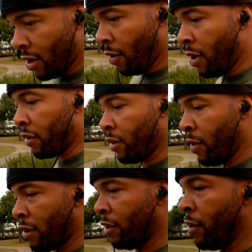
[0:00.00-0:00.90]
Who else?
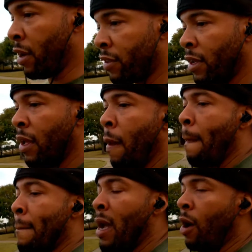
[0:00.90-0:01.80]
Who else? Who else?
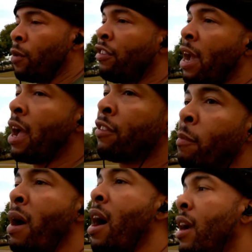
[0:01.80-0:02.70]
Oh, shout out to
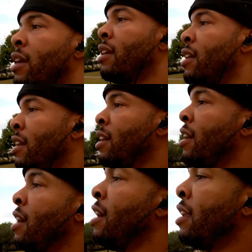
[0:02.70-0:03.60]
my
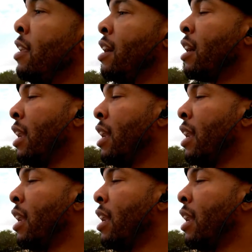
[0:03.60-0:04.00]
young